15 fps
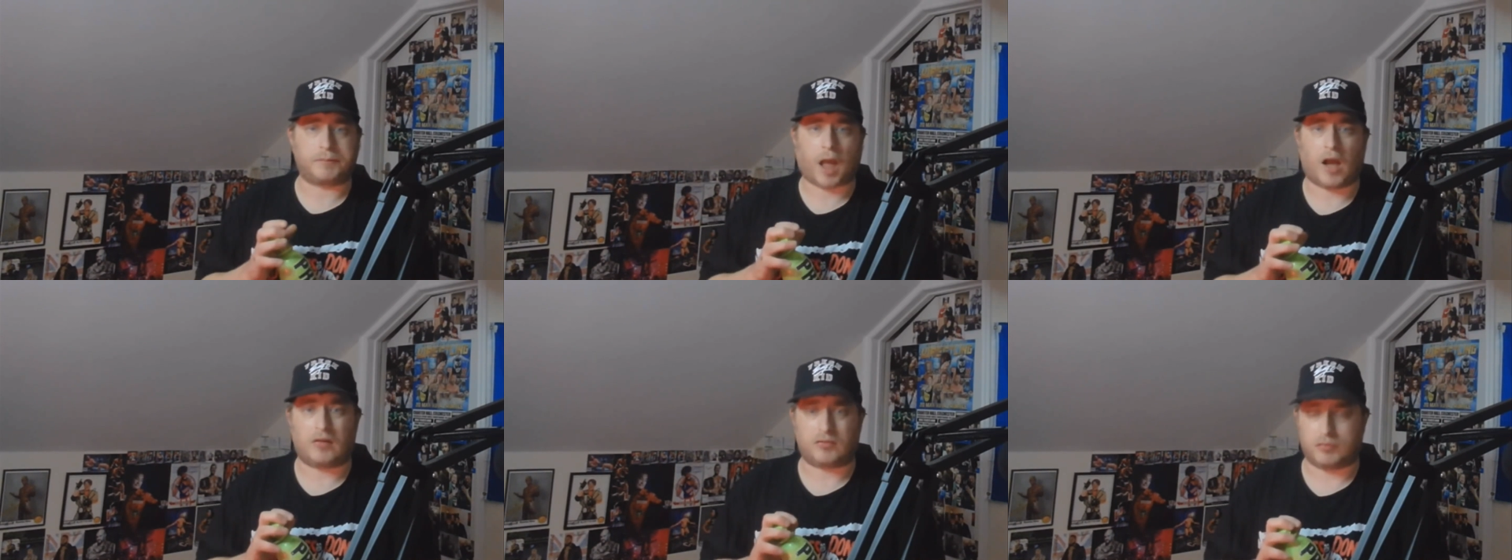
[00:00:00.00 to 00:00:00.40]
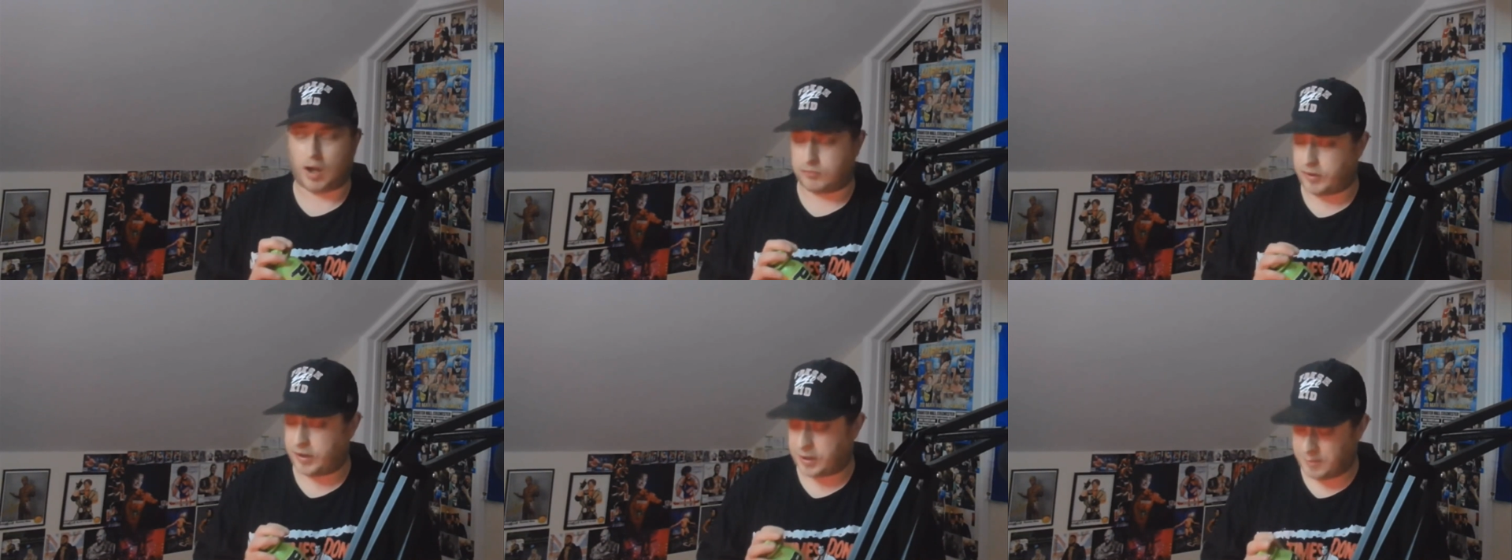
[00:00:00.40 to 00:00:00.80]
I
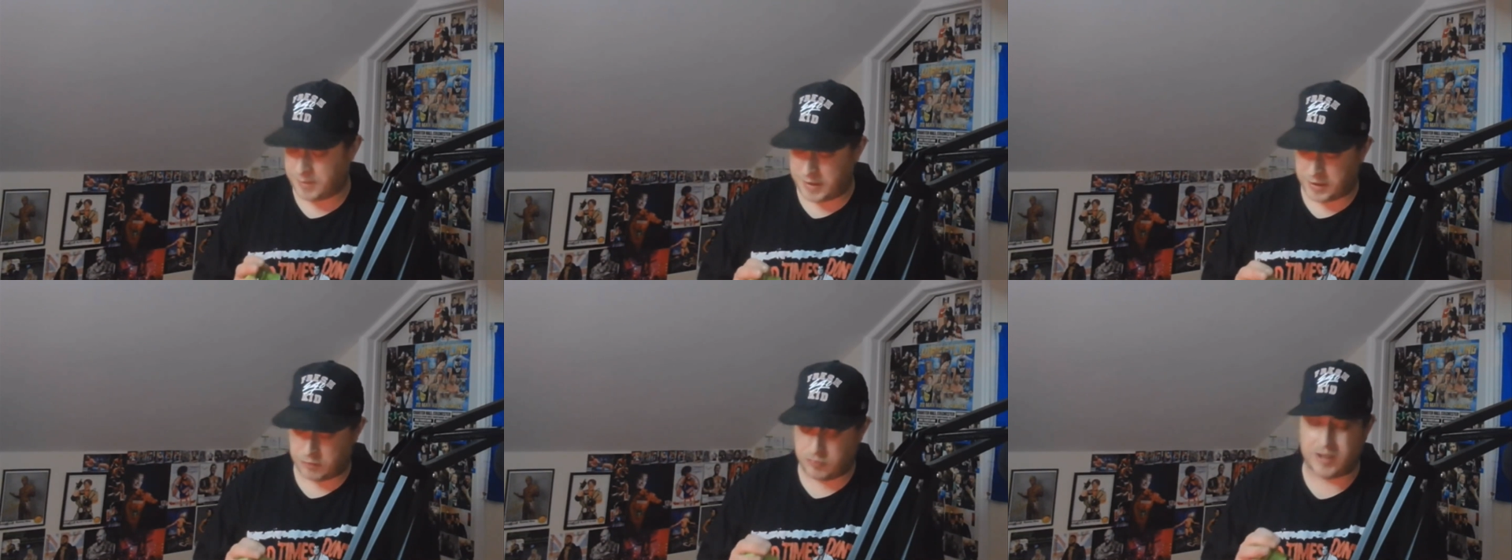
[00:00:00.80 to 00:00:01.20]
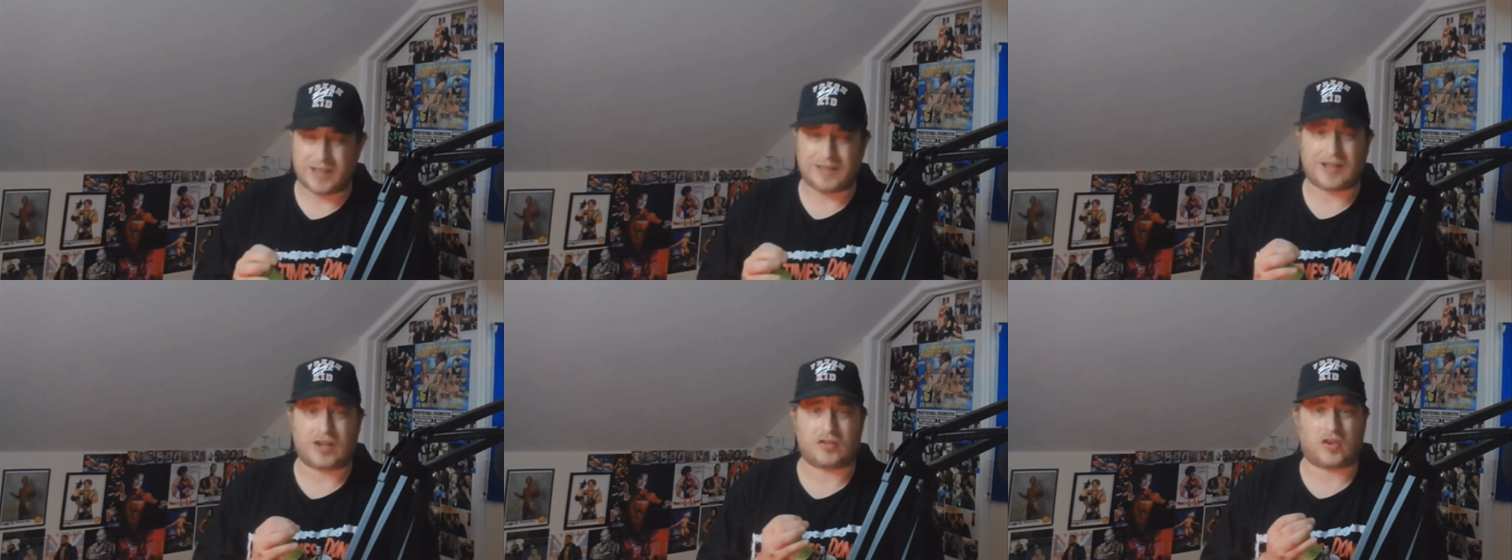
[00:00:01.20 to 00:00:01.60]
recommend it. It really
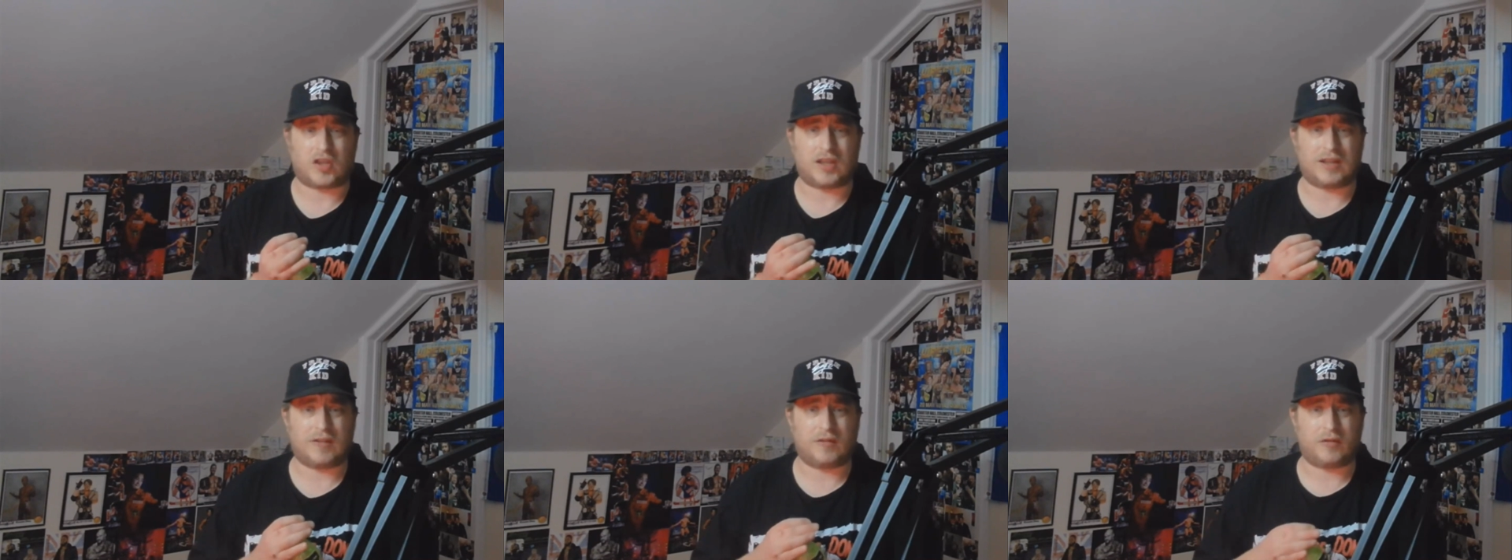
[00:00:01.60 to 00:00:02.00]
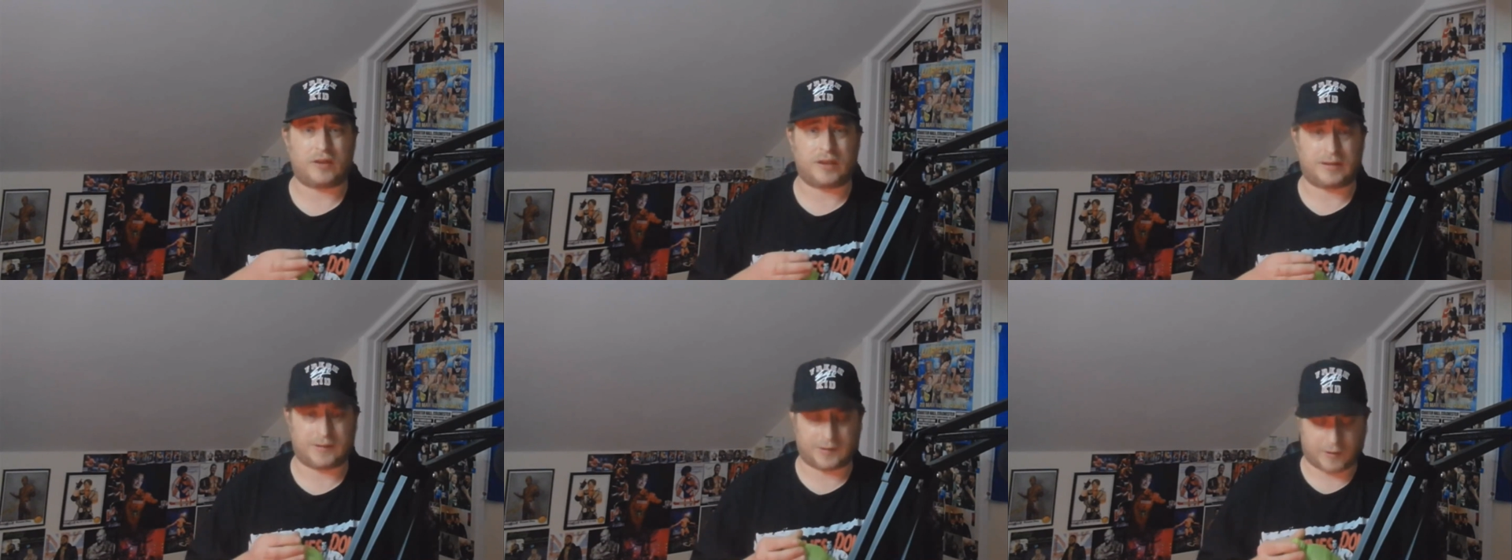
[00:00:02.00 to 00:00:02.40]
does hit different,
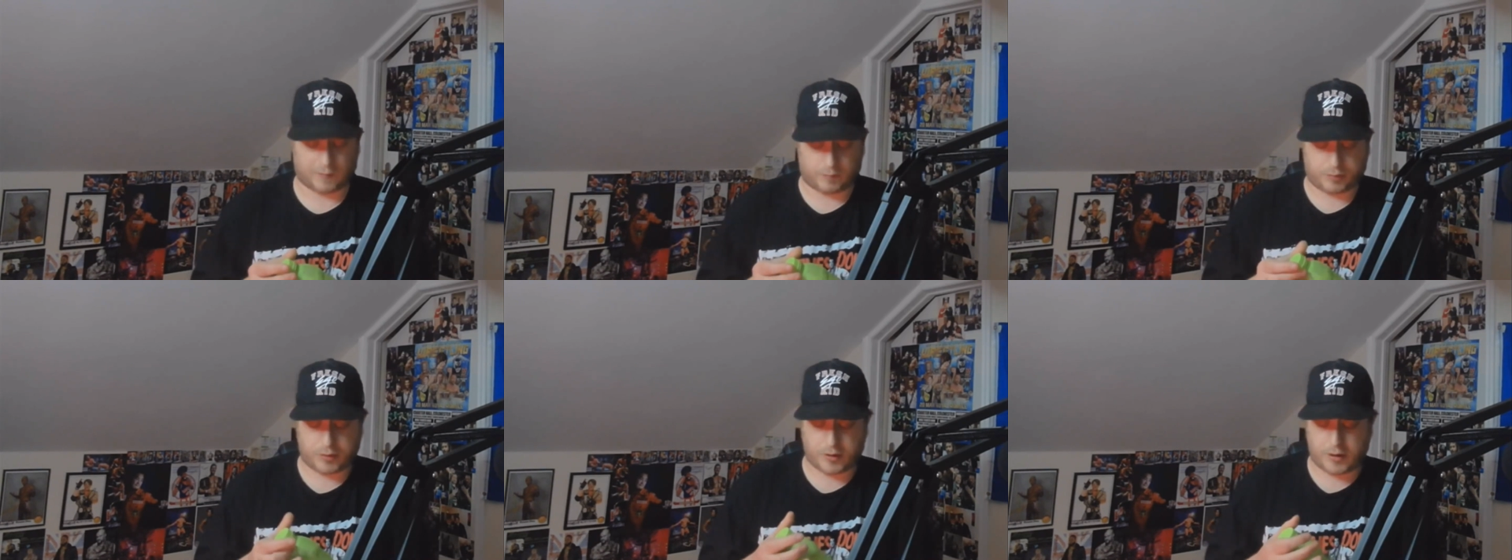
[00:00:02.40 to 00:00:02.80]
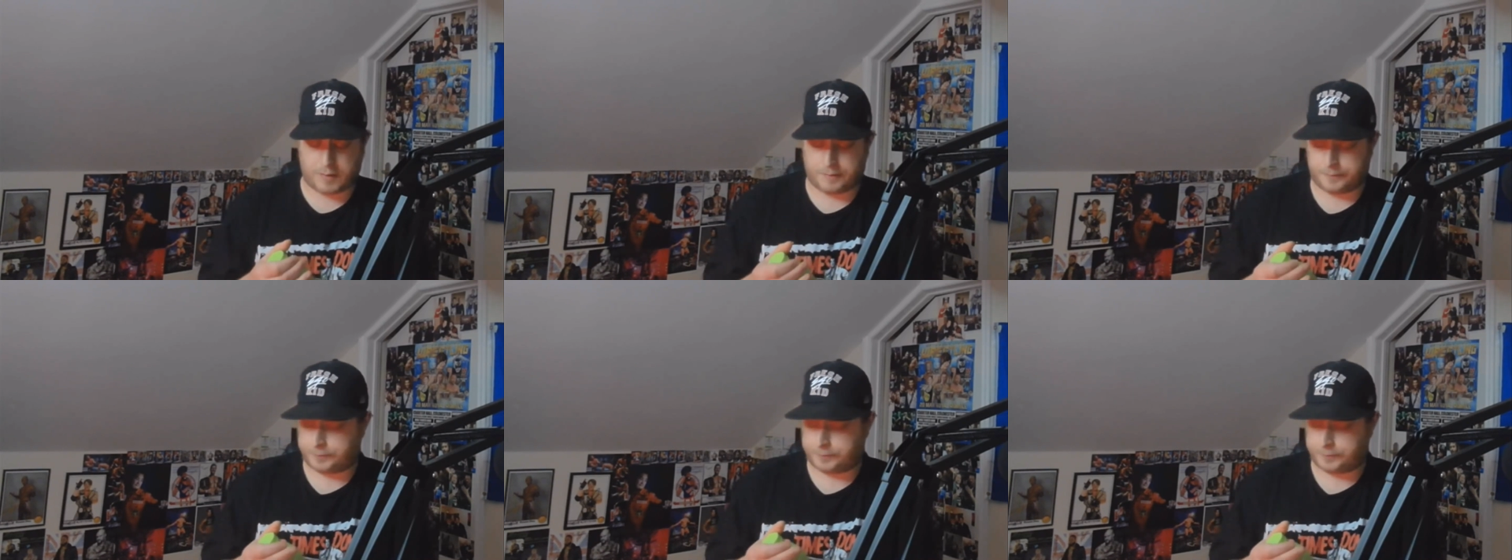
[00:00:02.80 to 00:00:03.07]
this stuff. Prime.